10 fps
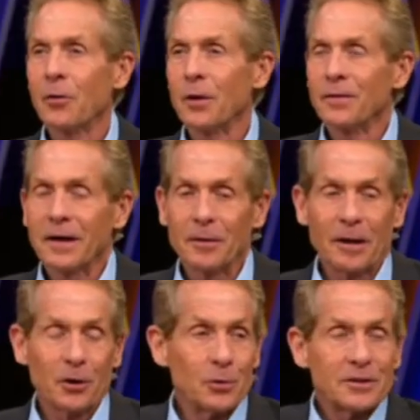I wasn't thinking
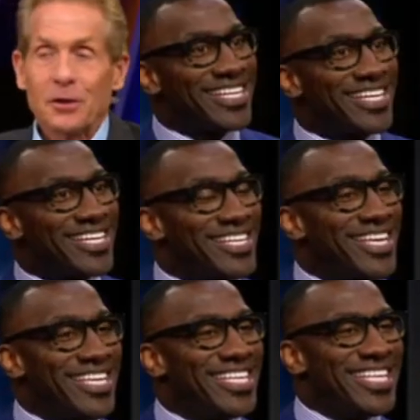about who he's going to guard. I
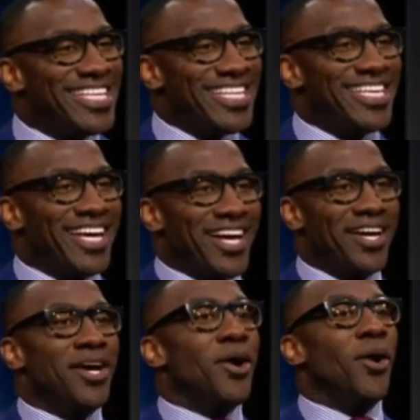just think he's going to
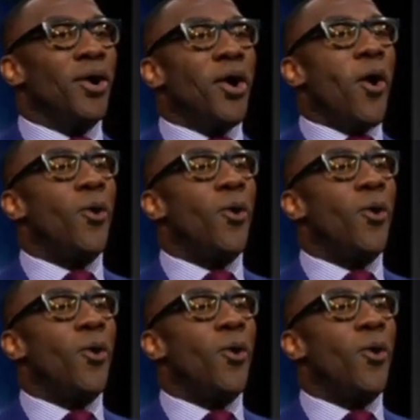slam him.